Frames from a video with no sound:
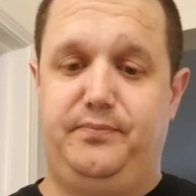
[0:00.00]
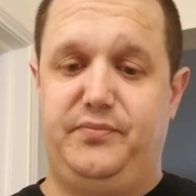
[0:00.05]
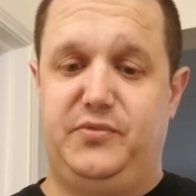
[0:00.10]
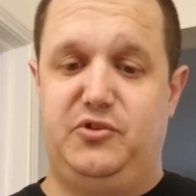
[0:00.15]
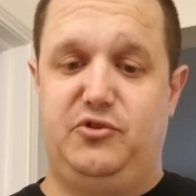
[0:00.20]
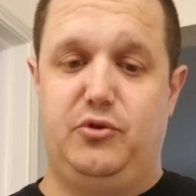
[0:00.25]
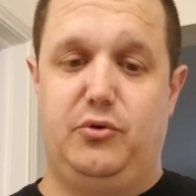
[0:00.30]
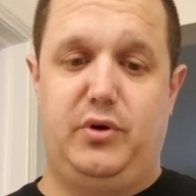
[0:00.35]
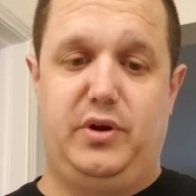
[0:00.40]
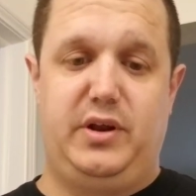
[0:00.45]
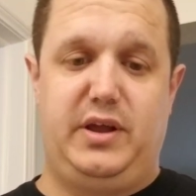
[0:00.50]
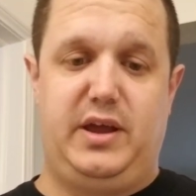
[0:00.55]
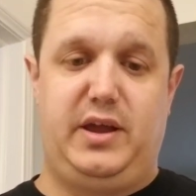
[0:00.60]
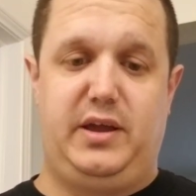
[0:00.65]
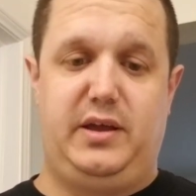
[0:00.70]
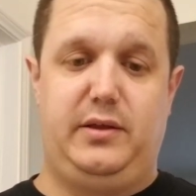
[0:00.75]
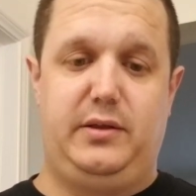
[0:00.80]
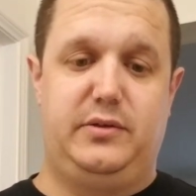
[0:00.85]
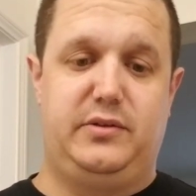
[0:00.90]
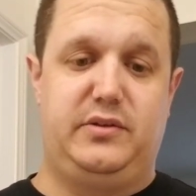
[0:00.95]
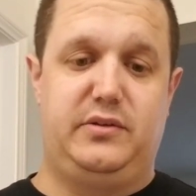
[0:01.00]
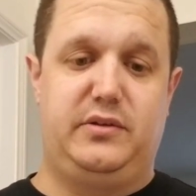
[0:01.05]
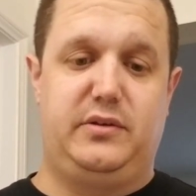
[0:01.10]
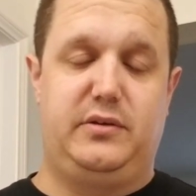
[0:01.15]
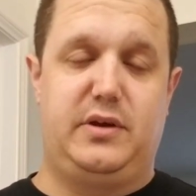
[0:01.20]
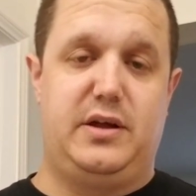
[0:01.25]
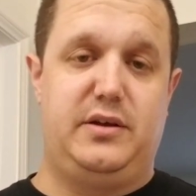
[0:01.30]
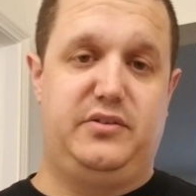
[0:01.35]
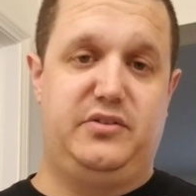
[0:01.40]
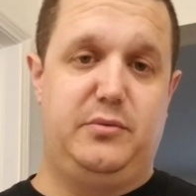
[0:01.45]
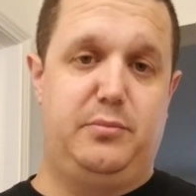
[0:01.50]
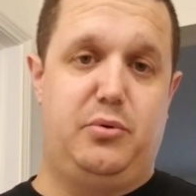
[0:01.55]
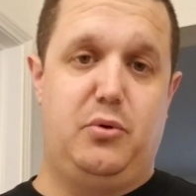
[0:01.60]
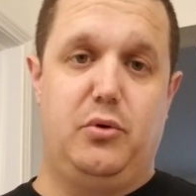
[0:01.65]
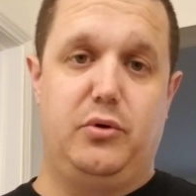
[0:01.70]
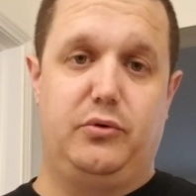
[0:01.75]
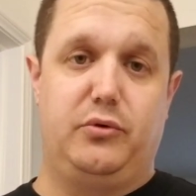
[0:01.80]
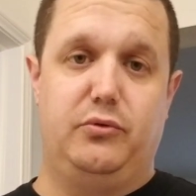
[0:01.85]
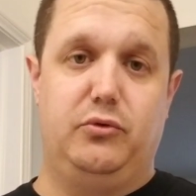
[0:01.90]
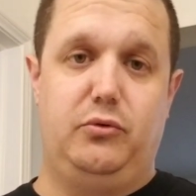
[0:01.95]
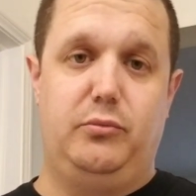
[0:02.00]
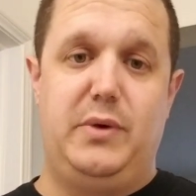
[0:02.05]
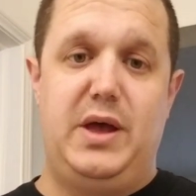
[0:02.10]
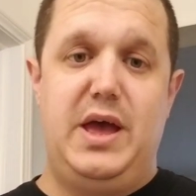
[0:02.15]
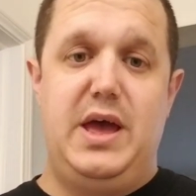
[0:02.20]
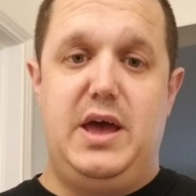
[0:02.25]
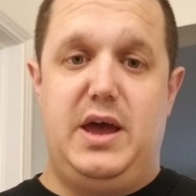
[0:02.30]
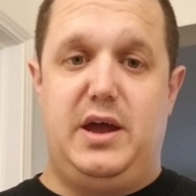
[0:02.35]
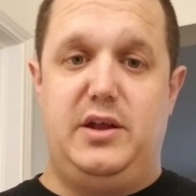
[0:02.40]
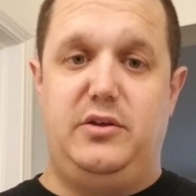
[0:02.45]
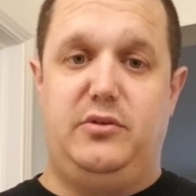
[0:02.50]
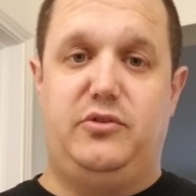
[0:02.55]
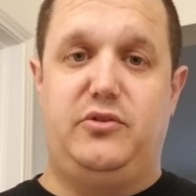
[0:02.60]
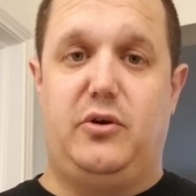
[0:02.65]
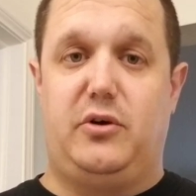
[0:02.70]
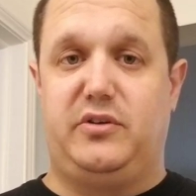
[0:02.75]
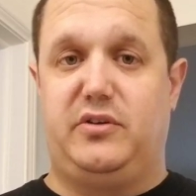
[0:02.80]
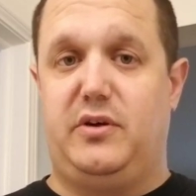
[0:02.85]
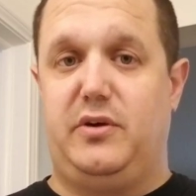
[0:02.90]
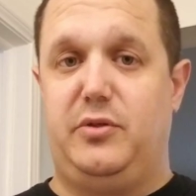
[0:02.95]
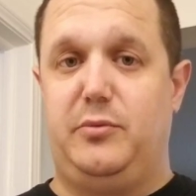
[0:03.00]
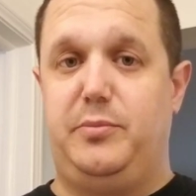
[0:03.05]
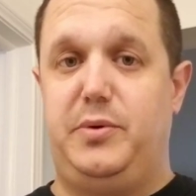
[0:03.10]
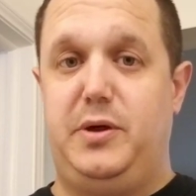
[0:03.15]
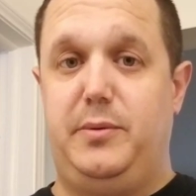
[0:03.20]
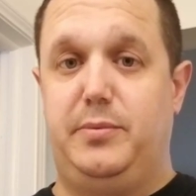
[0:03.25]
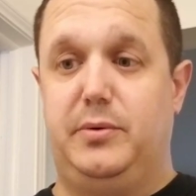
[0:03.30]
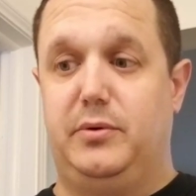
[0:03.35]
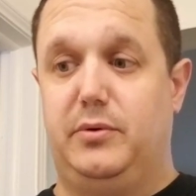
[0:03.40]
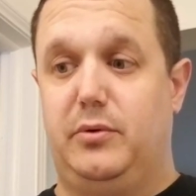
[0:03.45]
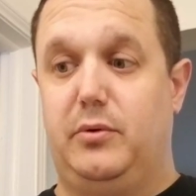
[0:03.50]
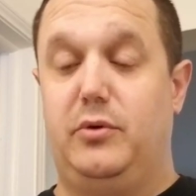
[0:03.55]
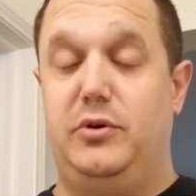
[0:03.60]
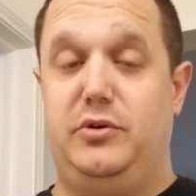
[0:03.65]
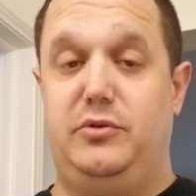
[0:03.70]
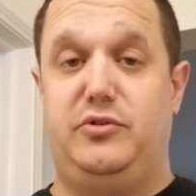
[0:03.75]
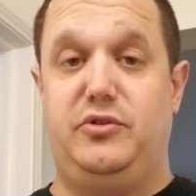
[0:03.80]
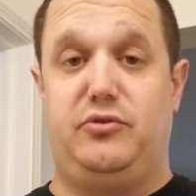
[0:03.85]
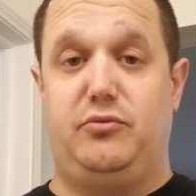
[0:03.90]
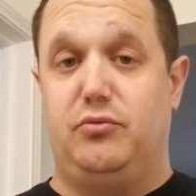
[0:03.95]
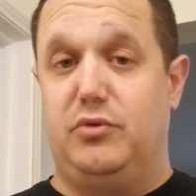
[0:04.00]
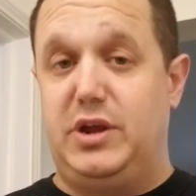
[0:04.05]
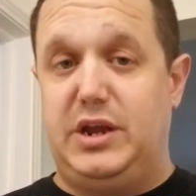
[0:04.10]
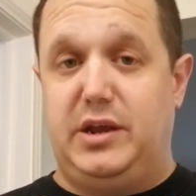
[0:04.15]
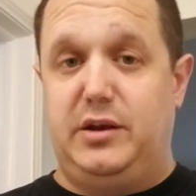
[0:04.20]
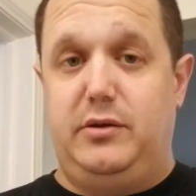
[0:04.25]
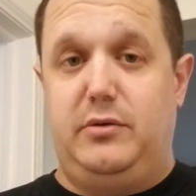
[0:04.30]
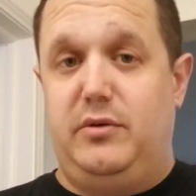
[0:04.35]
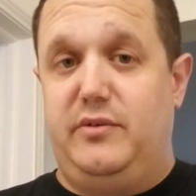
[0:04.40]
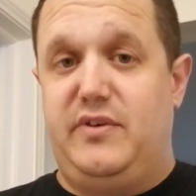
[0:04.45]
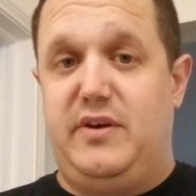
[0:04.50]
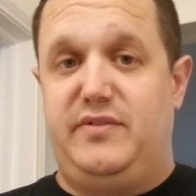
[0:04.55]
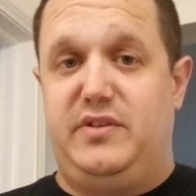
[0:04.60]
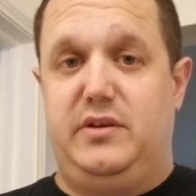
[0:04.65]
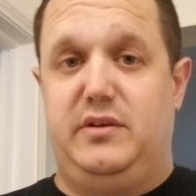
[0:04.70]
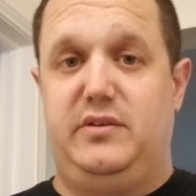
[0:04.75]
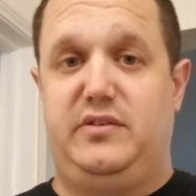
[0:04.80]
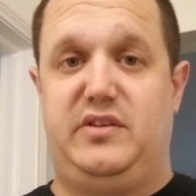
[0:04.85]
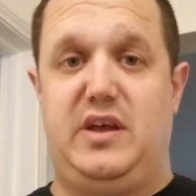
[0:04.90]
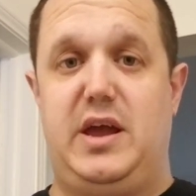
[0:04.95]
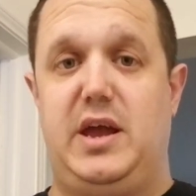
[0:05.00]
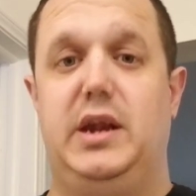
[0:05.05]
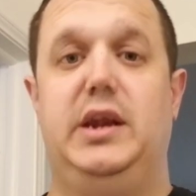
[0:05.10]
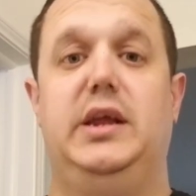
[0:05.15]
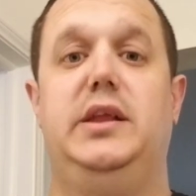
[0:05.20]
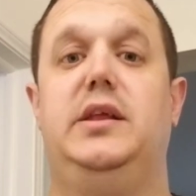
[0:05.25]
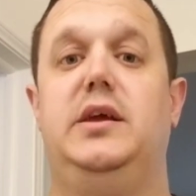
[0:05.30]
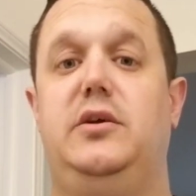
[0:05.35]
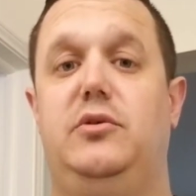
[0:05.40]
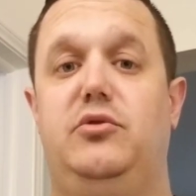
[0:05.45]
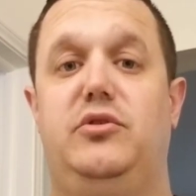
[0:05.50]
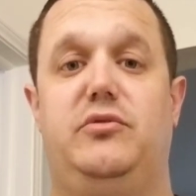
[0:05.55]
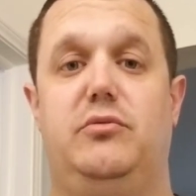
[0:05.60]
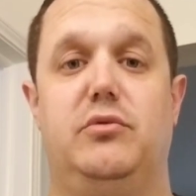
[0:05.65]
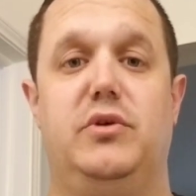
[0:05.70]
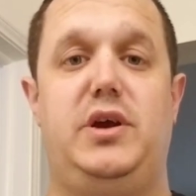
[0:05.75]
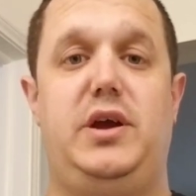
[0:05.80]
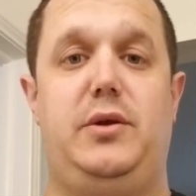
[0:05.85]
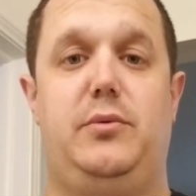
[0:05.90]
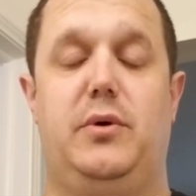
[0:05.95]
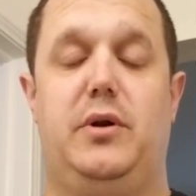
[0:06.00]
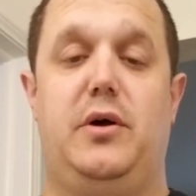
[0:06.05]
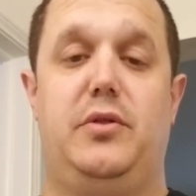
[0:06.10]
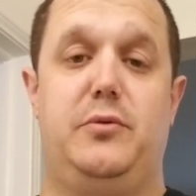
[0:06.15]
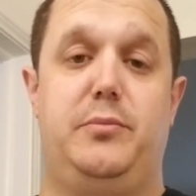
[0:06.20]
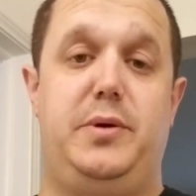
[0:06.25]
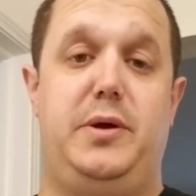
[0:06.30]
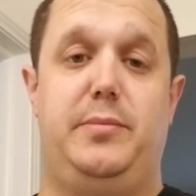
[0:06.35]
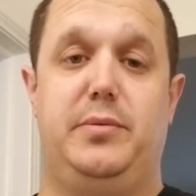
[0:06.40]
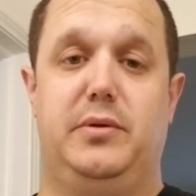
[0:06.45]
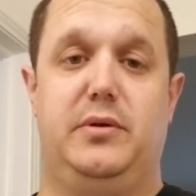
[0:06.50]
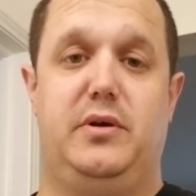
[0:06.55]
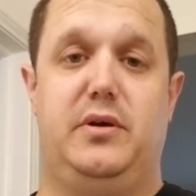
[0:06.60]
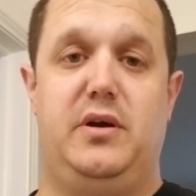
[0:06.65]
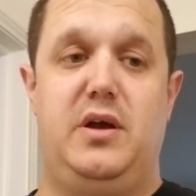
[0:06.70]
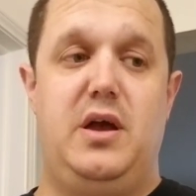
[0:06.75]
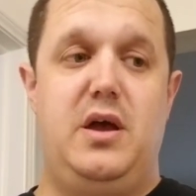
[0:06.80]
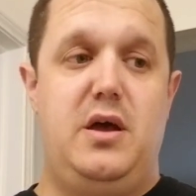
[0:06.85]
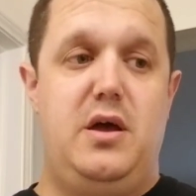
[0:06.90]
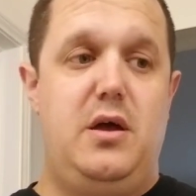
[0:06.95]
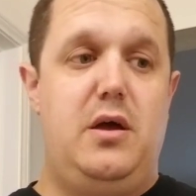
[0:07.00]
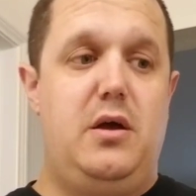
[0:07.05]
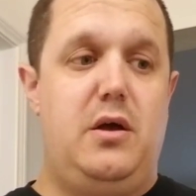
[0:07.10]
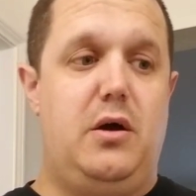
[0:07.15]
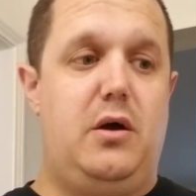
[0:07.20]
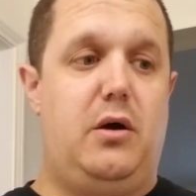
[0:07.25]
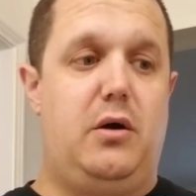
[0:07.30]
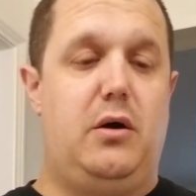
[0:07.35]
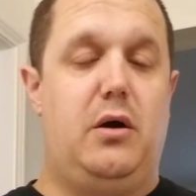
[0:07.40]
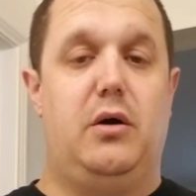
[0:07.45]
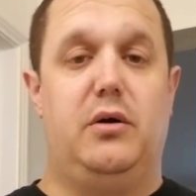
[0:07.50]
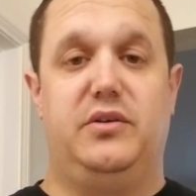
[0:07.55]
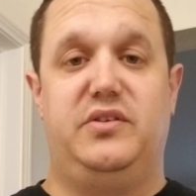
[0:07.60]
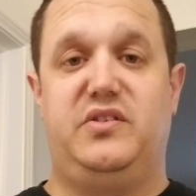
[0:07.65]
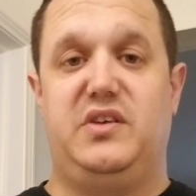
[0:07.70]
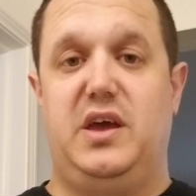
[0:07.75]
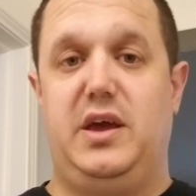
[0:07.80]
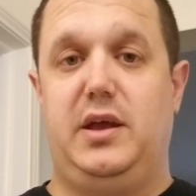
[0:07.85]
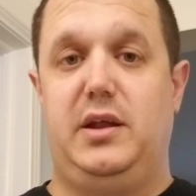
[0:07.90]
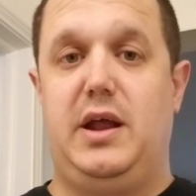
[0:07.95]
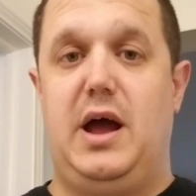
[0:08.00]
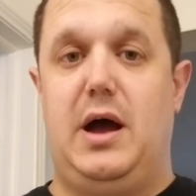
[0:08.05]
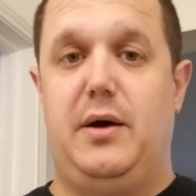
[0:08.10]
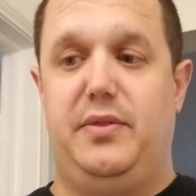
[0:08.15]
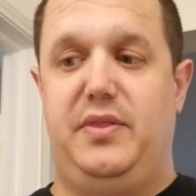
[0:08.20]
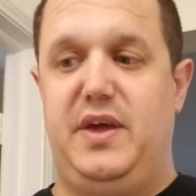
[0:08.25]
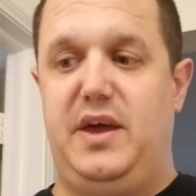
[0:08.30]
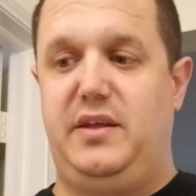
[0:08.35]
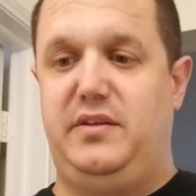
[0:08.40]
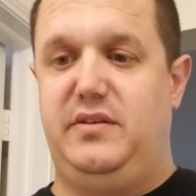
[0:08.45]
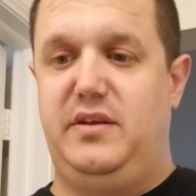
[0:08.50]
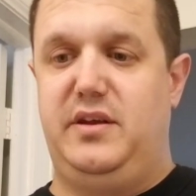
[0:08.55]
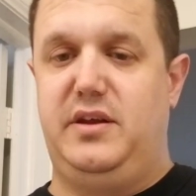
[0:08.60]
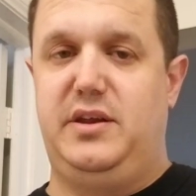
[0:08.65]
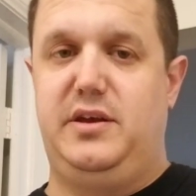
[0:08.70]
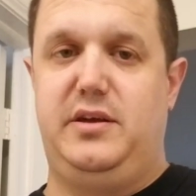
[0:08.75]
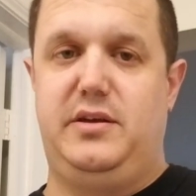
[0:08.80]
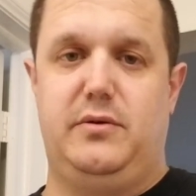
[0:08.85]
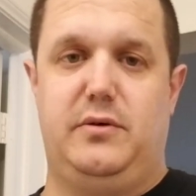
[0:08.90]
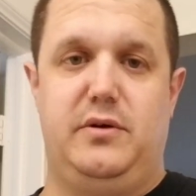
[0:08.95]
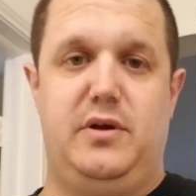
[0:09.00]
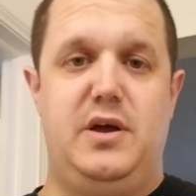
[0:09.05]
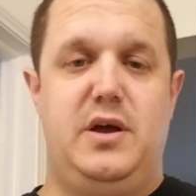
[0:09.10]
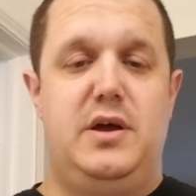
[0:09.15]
Join a kind of support group and you talk to other people, or you just read. You don't even have to say anything. You just read what other people are saying, how they did it. Or